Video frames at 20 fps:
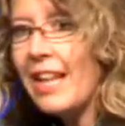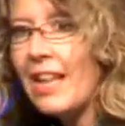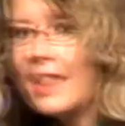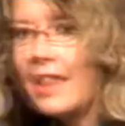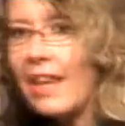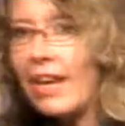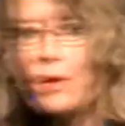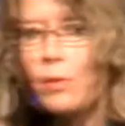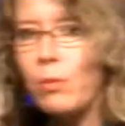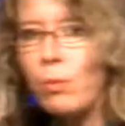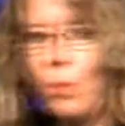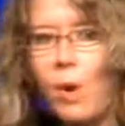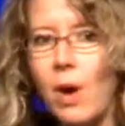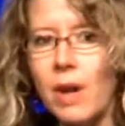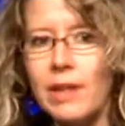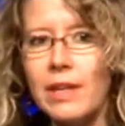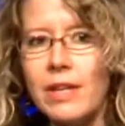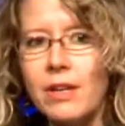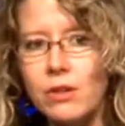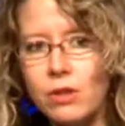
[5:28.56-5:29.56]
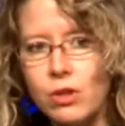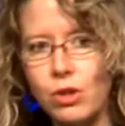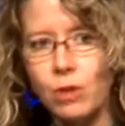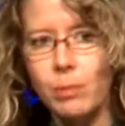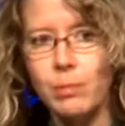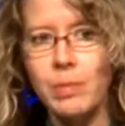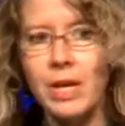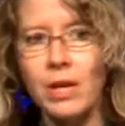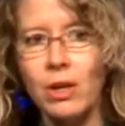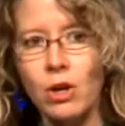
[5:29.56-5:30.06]
like what leaders are
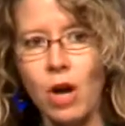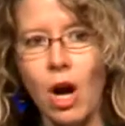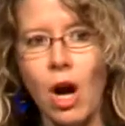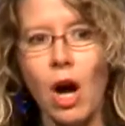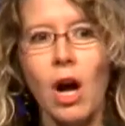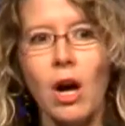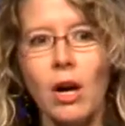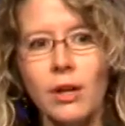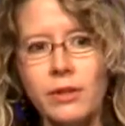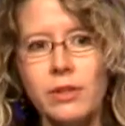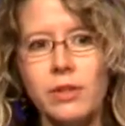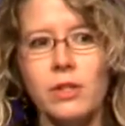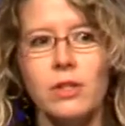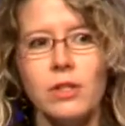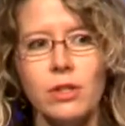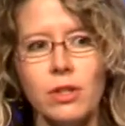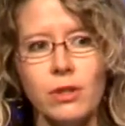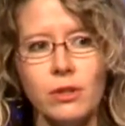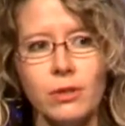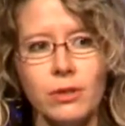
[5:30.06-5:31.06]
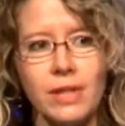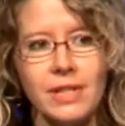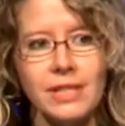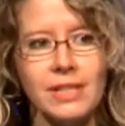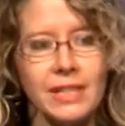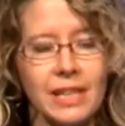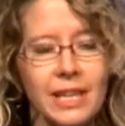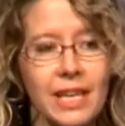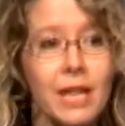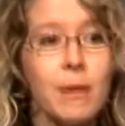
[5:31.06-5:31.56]
being called to do is
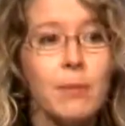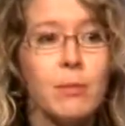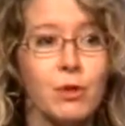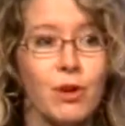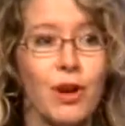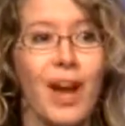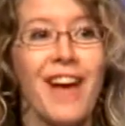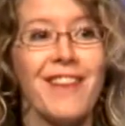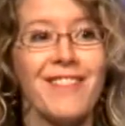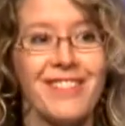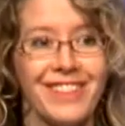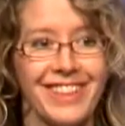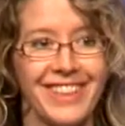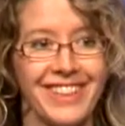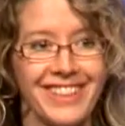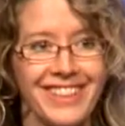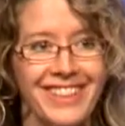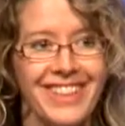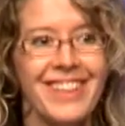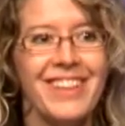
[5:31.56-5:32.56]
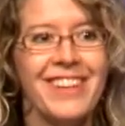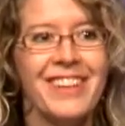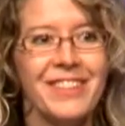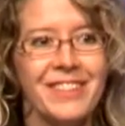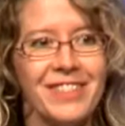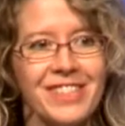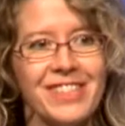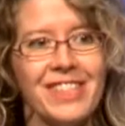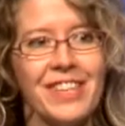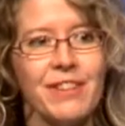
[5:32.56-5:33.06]
to keep traveling.
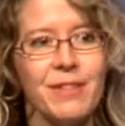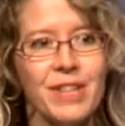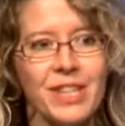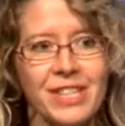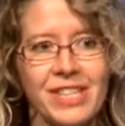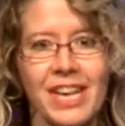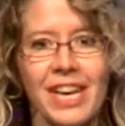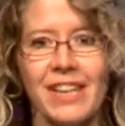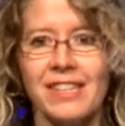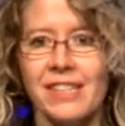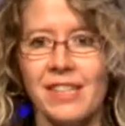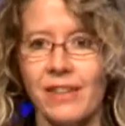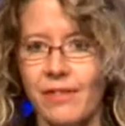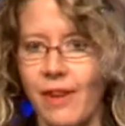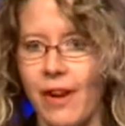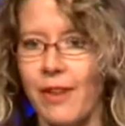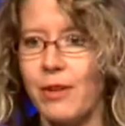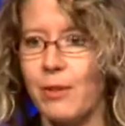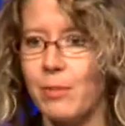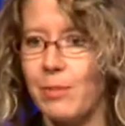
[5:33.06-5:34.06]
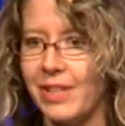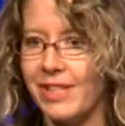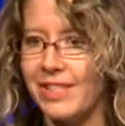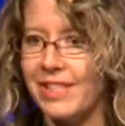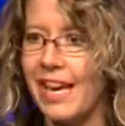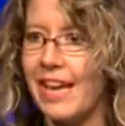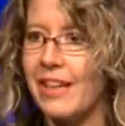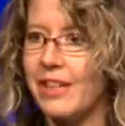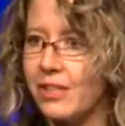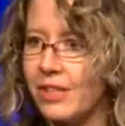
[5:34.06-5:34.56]
Once they reach that self-authored place,
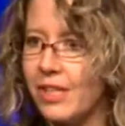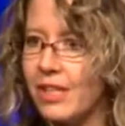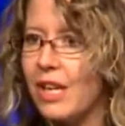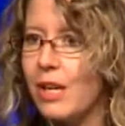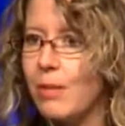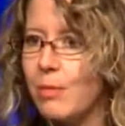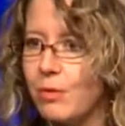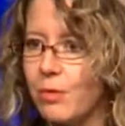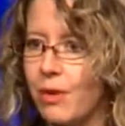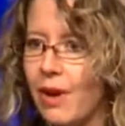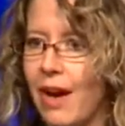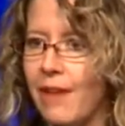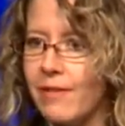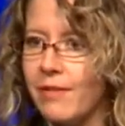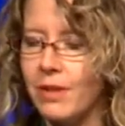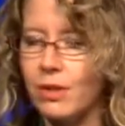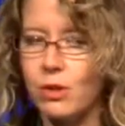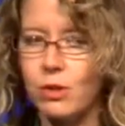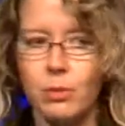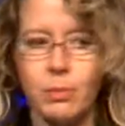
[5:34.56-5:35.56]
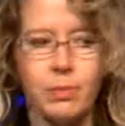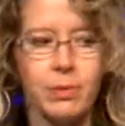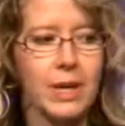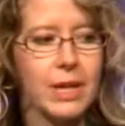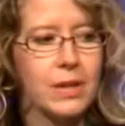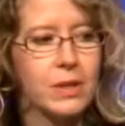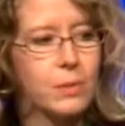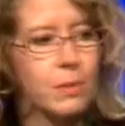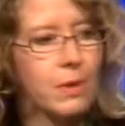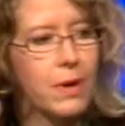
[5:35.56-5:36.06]
to actually keep traveling to a
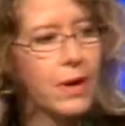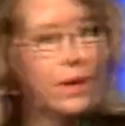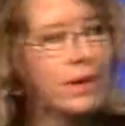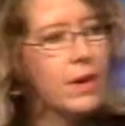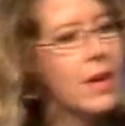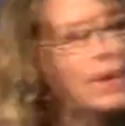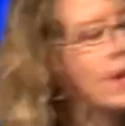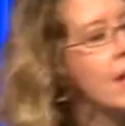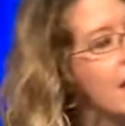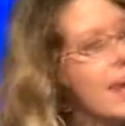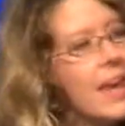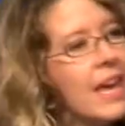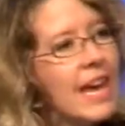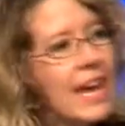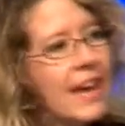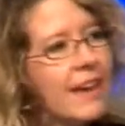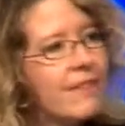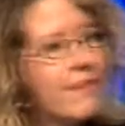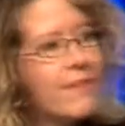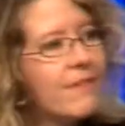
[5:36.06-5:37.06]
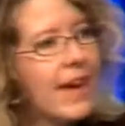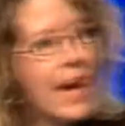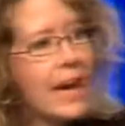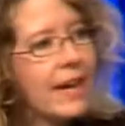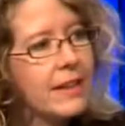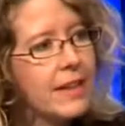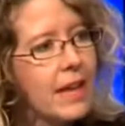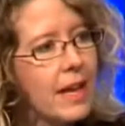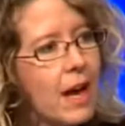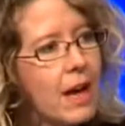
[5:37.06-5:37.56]
place where, in
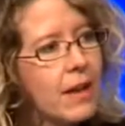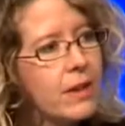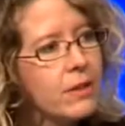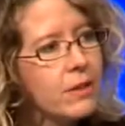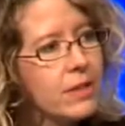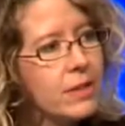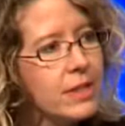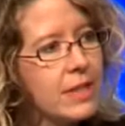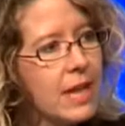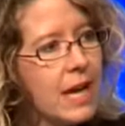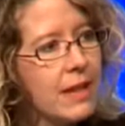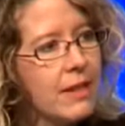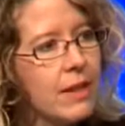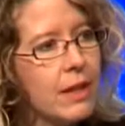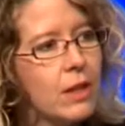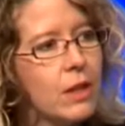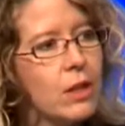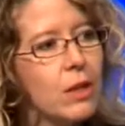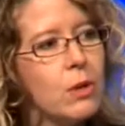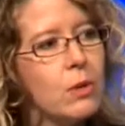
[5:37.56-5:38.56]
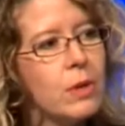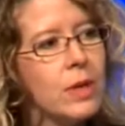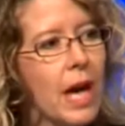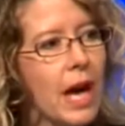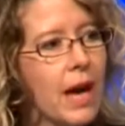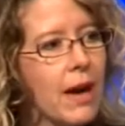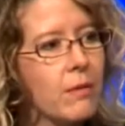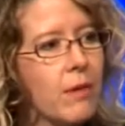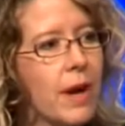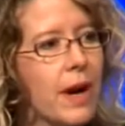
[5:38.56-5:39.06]
fact, they understand that you and
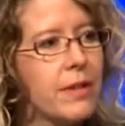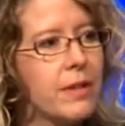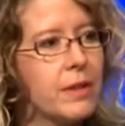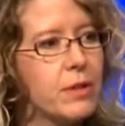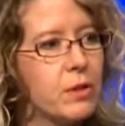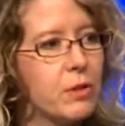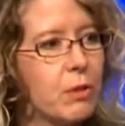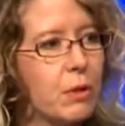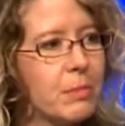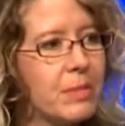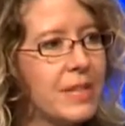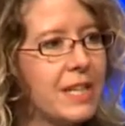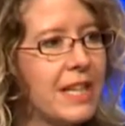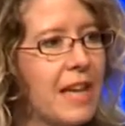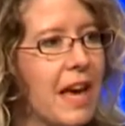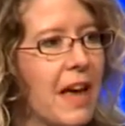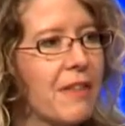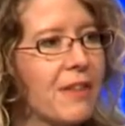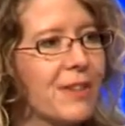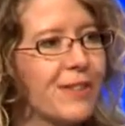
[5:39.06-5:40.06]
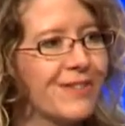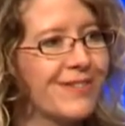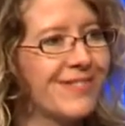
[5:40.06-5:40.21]
I write the script together.